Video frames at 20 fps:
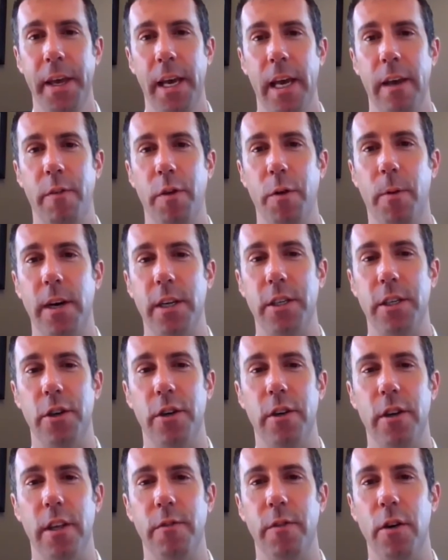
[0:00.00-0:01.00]
If you want to
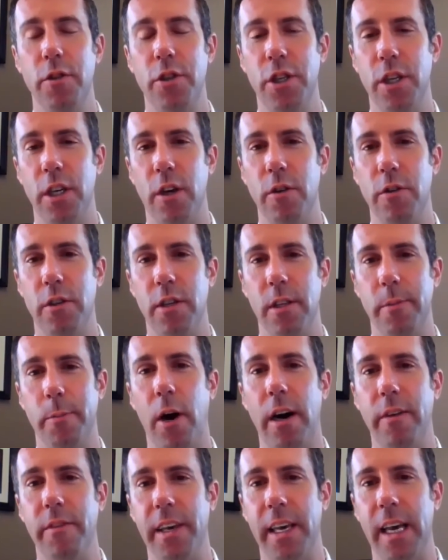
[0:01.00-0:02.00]
early vote, you can go to the
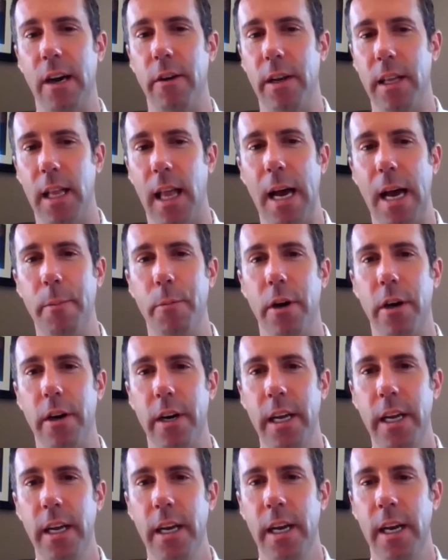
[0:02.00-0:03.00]
Mojave County
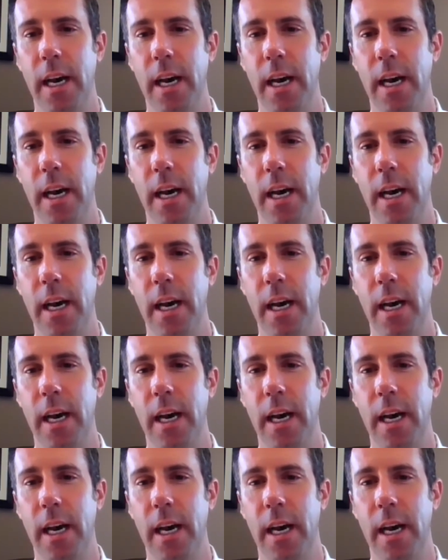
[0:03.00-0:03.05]
Library